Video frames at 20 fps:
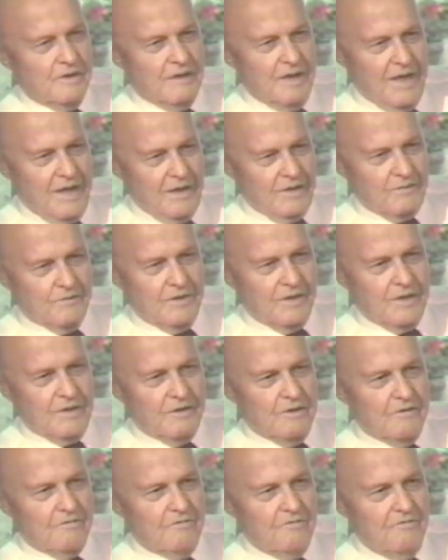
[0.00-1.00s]
when
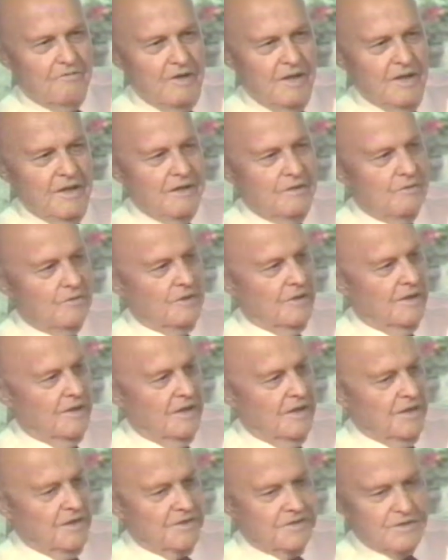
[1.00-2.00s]
their
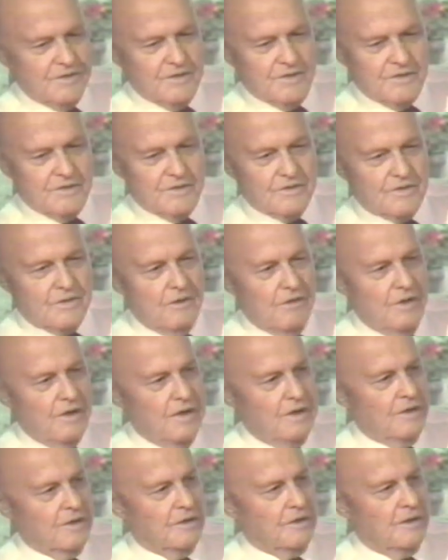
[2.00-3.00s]
customers
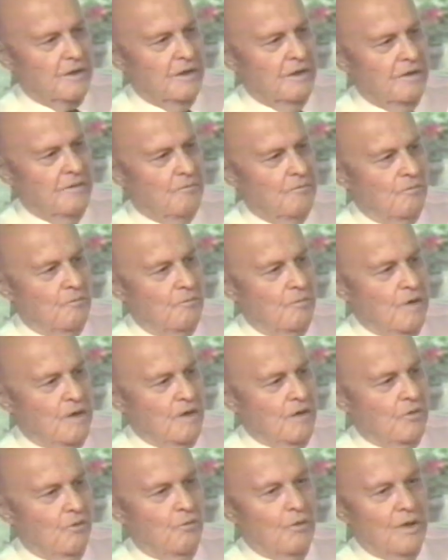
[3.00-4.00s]
will use it
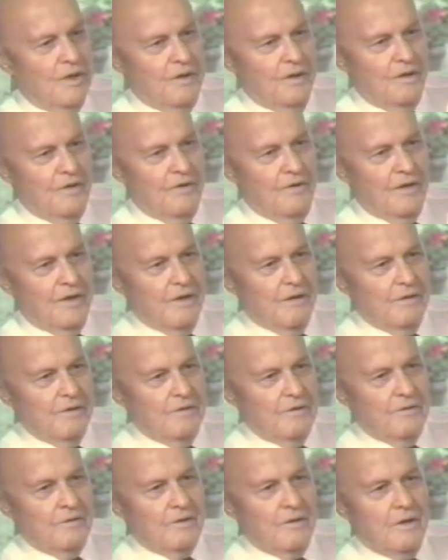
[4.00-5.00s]
and make better
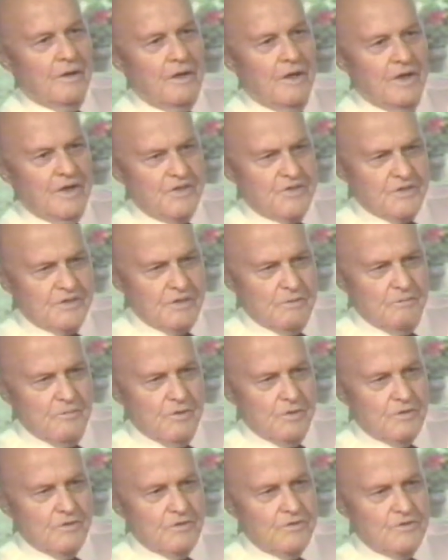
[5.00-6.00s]
products and
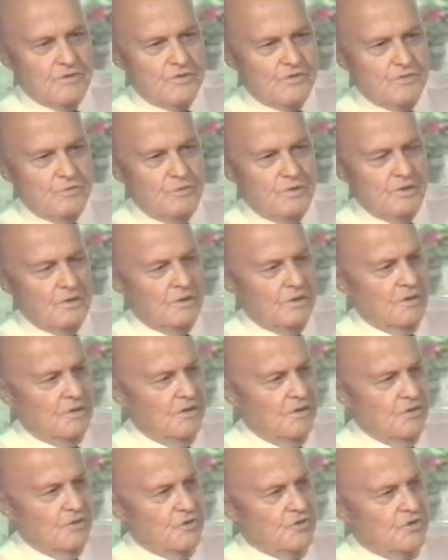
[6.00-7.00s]
win more of the
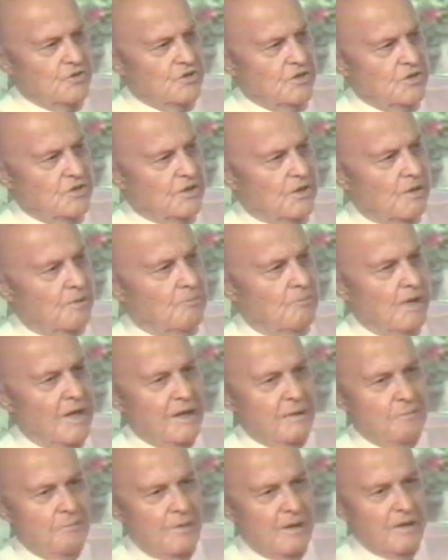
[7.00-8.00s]
orders and have to
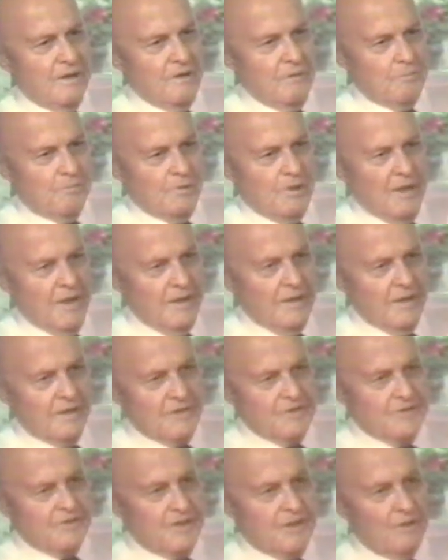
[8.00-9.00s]
buy more
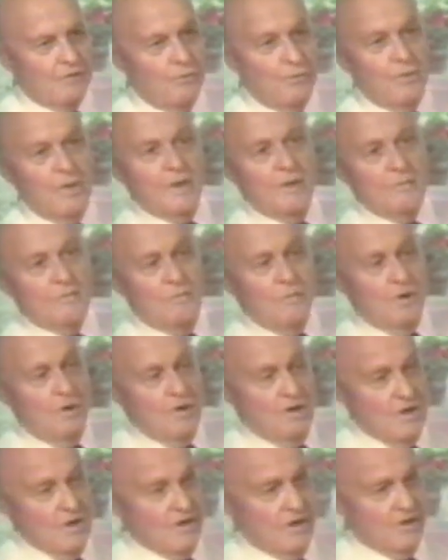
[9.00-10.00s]
motors and more
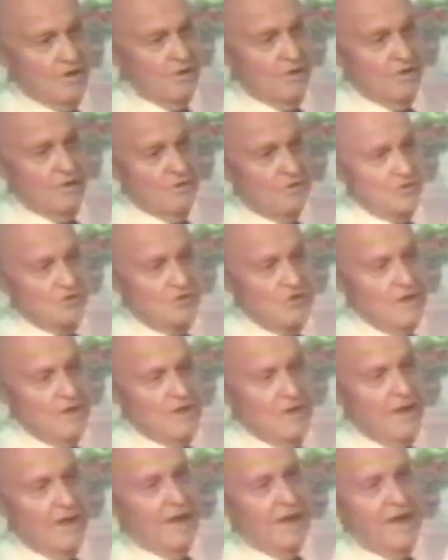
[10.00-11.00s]
switchgear of us.
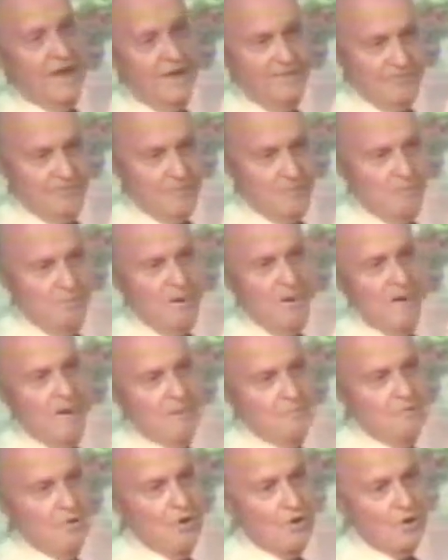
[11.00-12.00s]
So
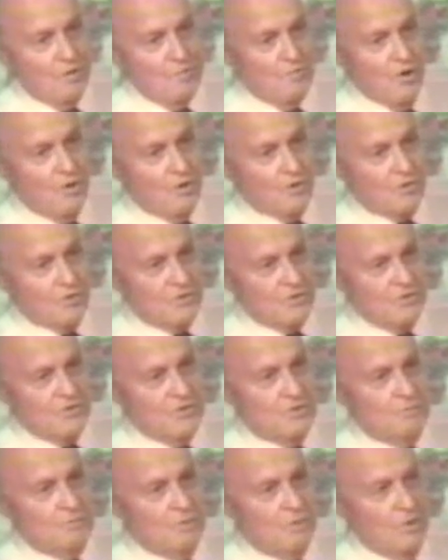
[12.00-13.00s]
we've got to take
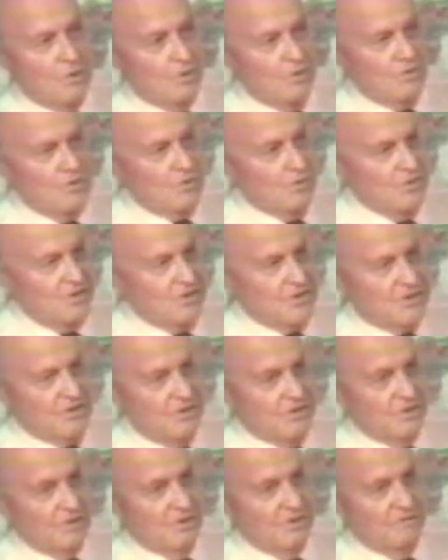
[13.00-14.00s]
this out to our
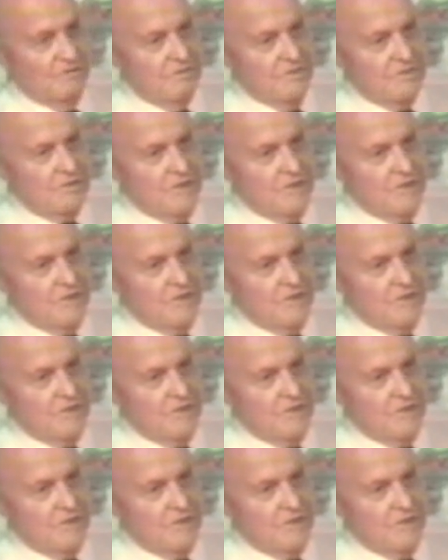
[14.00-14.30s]
people.